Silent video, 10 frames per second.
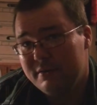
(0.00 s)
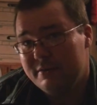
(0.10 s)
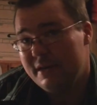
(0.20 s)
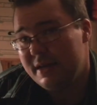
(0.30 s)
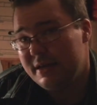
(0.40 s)

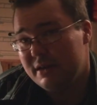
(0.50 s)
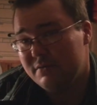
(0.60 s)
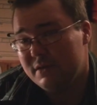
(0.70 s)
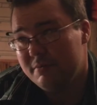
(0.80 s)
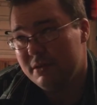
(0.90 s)
takedown
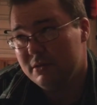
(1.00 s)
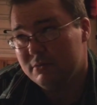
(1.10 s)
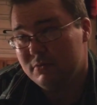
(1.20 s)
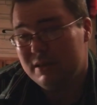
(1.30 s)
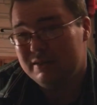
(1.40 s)
rebuild.
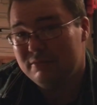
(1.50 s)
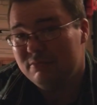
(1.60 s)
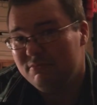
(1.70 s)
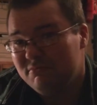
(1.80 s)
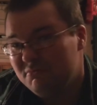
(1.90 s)
Well,
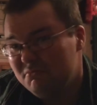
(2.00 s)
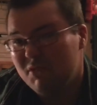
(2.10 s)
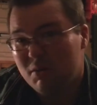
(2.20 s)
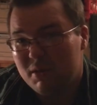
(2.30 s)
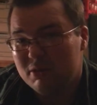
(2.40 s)

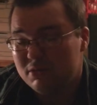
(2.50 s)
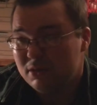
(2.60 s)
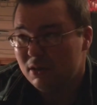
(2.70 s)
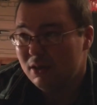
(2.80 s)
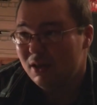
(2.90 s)

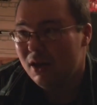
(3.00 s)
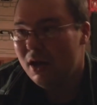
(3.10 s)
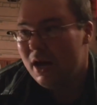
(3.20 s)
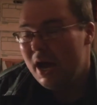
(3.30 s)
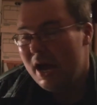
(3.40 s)
almost.
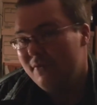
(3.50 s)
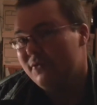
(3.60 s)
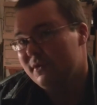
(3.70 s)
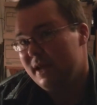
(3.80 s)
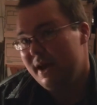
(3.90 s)

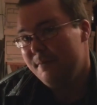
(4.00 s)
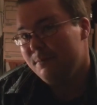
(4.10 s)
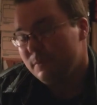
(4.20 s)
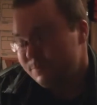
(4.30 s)
After that,